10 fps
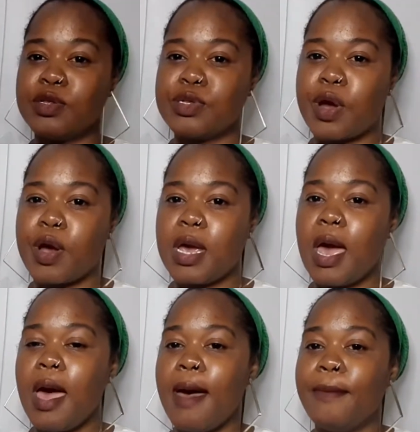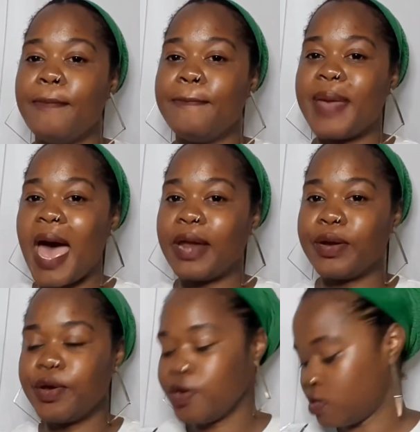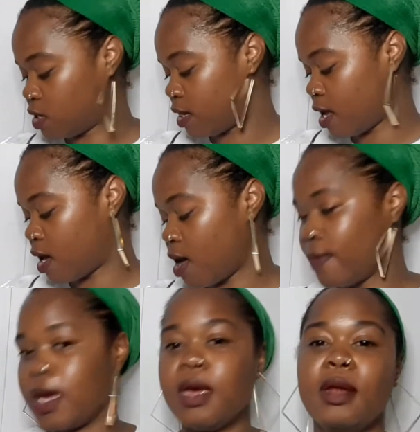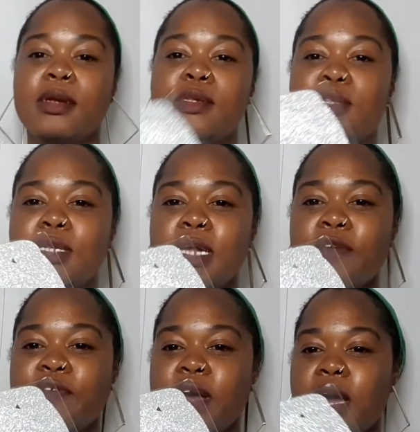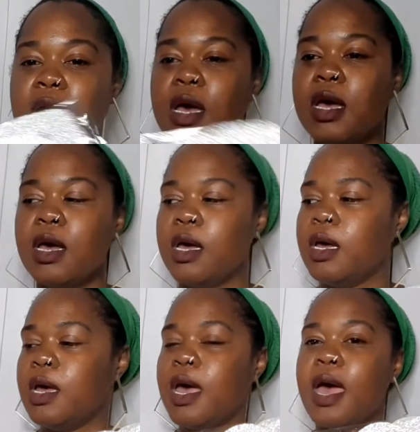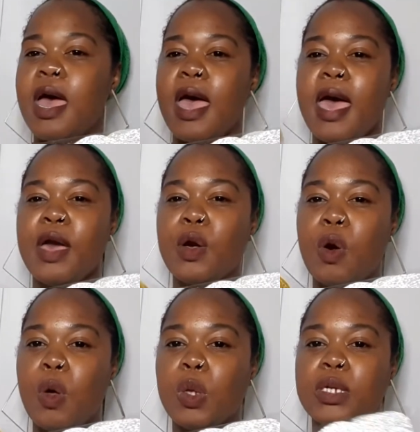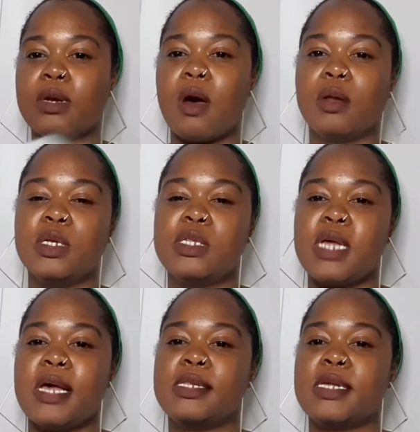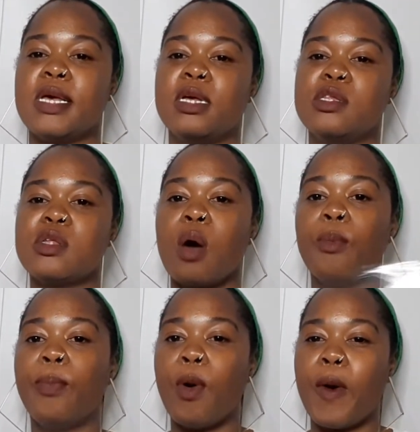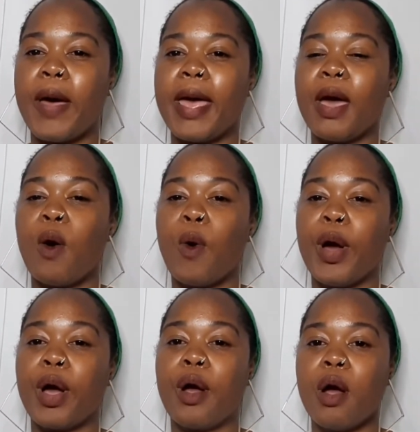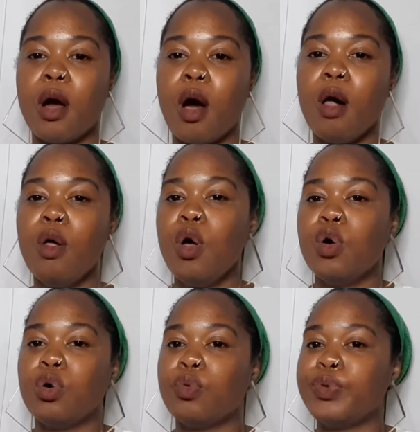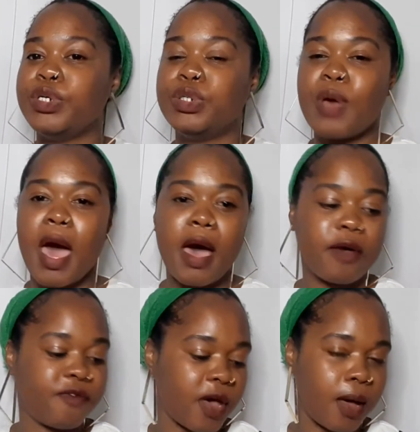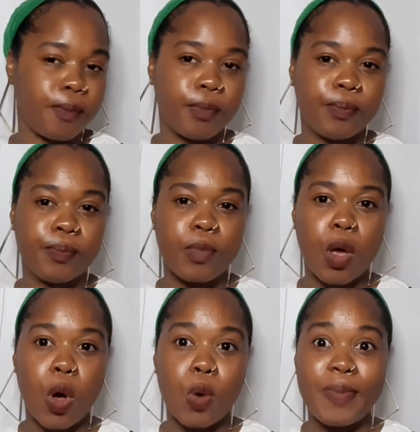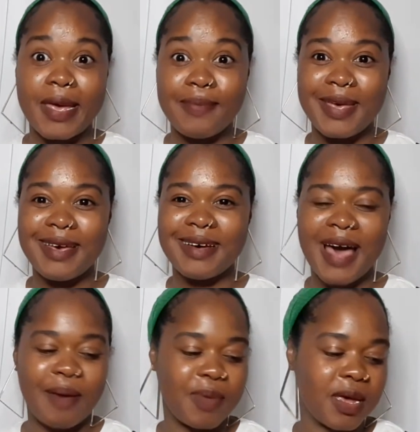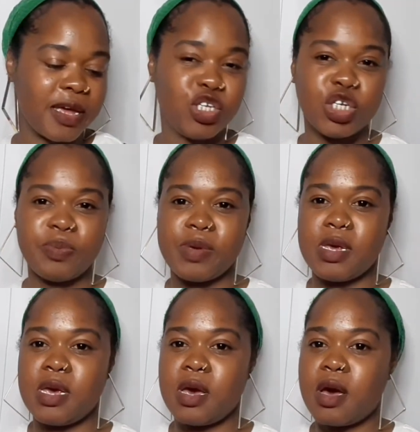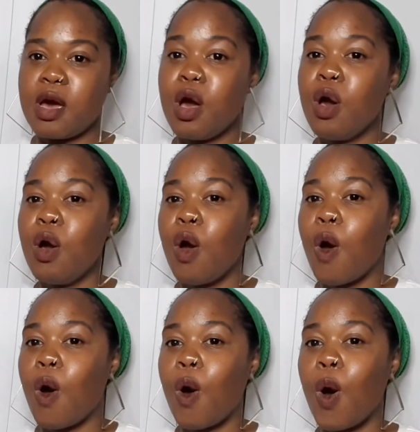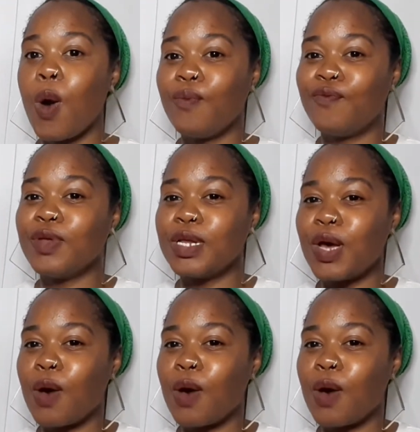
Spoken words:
sorry, banners. They come in silver and gold, and all it says is boy or girl. We do have oh baby coming. It should be here hopefully